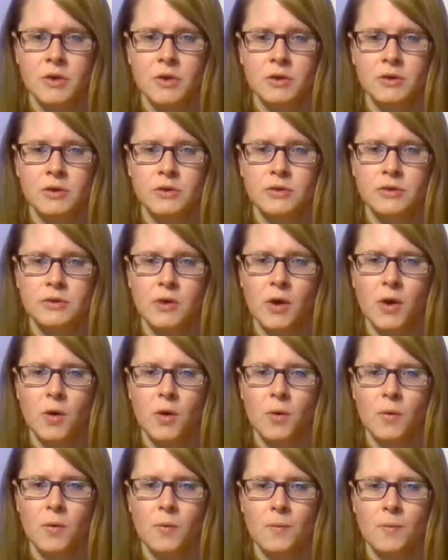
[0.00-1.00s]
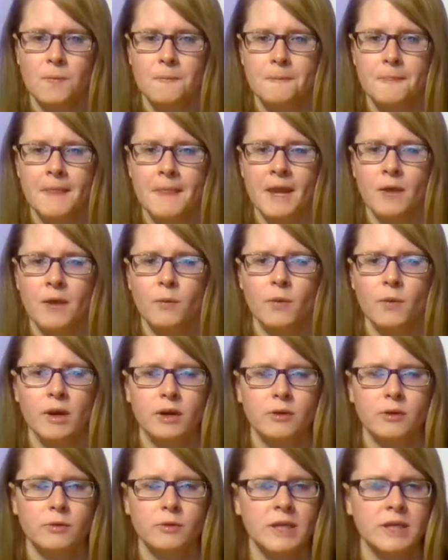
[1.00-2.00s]
So what
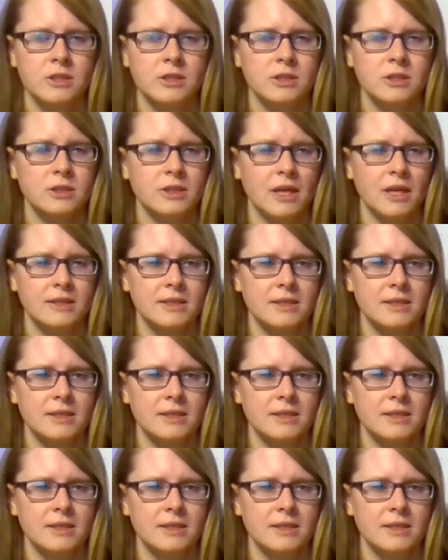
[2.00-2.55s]
creature does